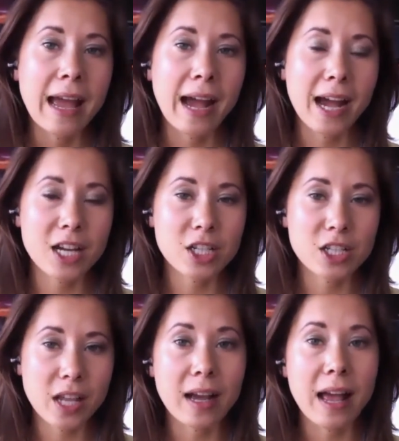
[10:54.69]

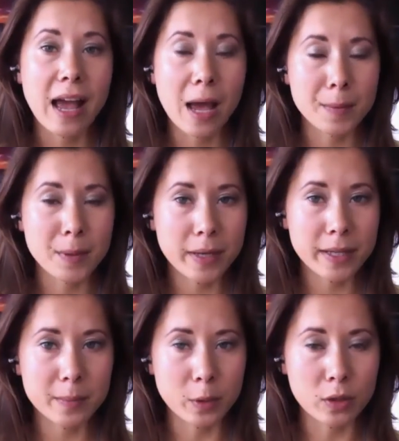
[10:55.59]
hashtag Happy
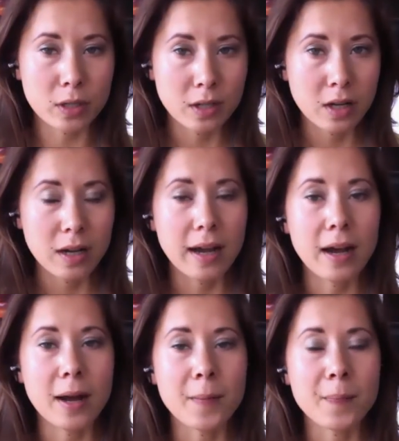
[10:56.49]
Belly Book,
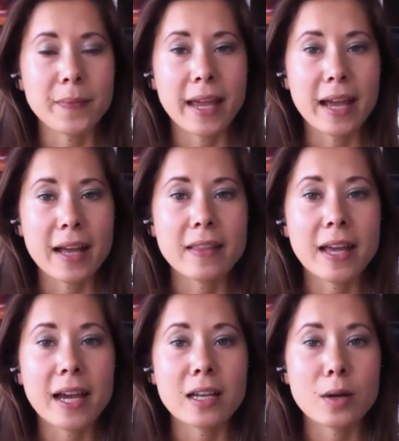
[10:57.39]
and
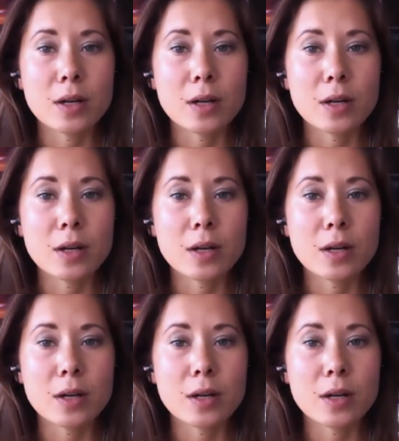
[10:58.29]
then